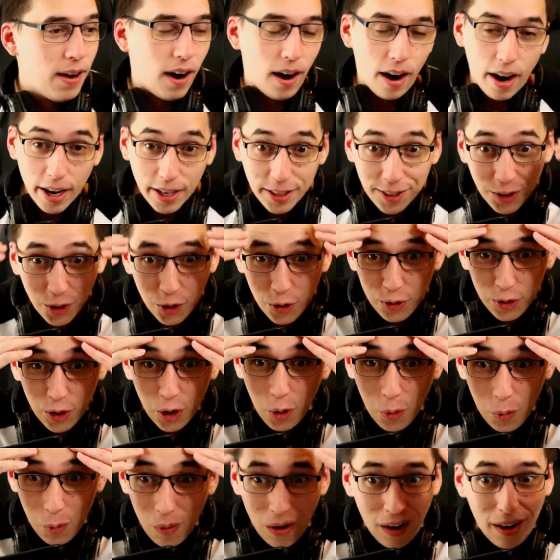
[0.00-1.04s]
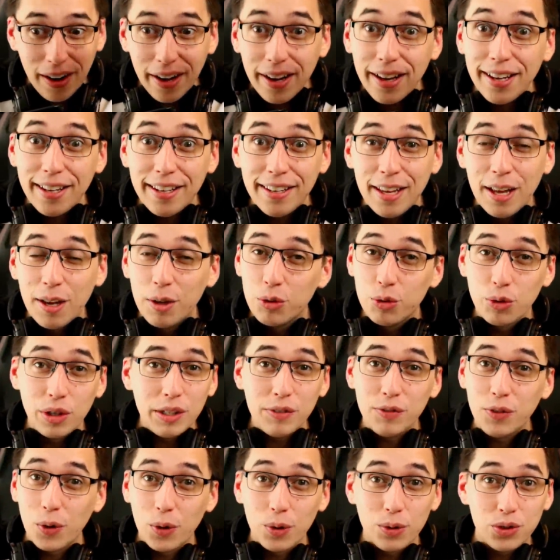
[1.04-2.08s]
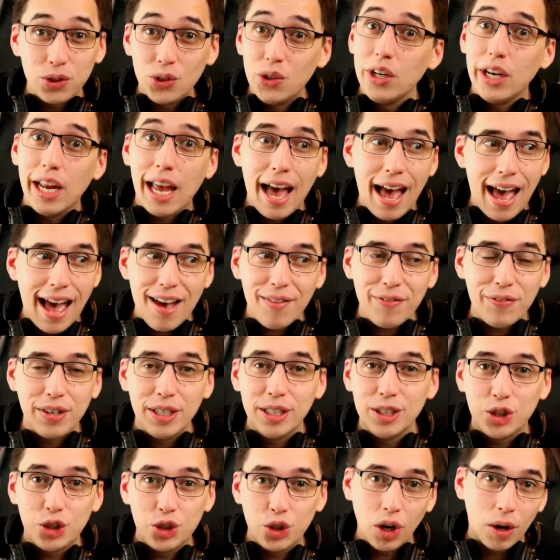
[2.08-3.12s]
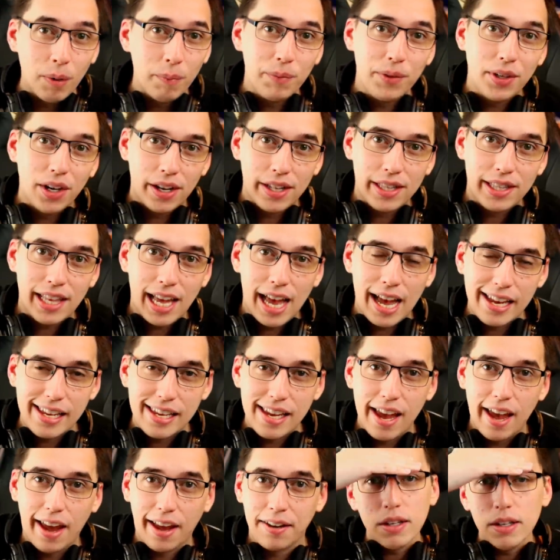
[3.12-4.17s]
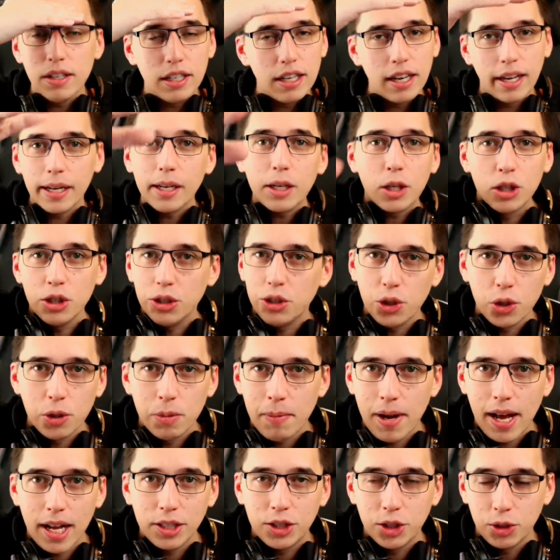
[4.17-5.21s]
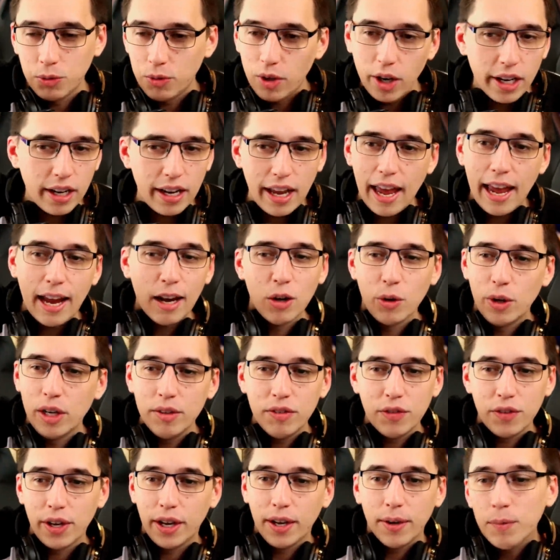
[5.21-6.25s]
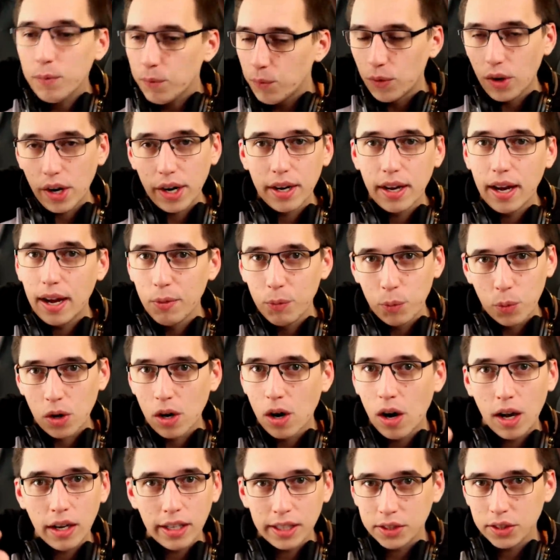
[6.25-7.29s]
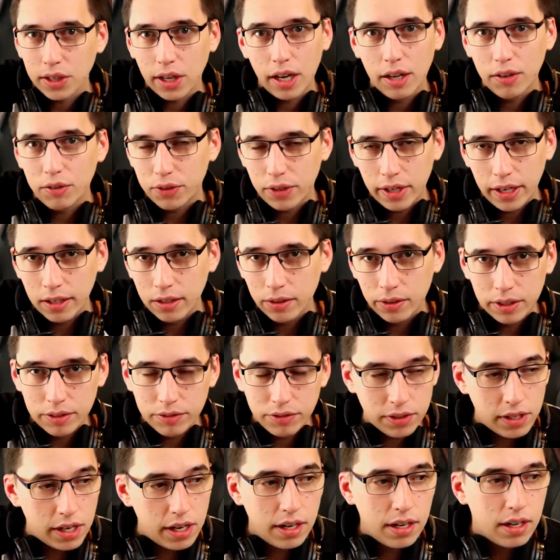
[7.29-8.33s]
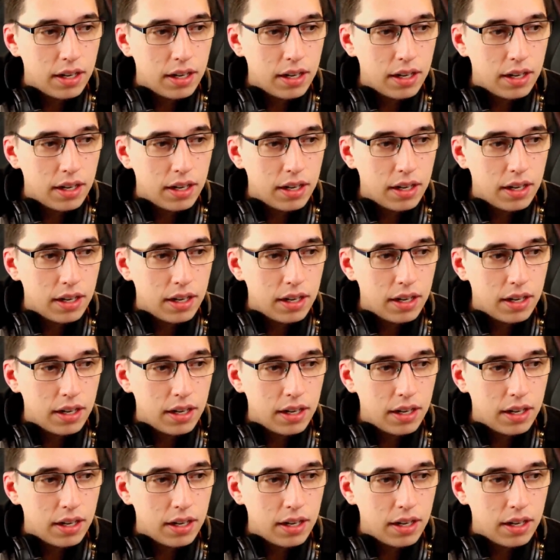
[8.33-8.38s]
I don't know why 343 haven't jumped on that yet. Like, could you imagine, right? Halo Infinite, right? We're all excited for Halo Infinite.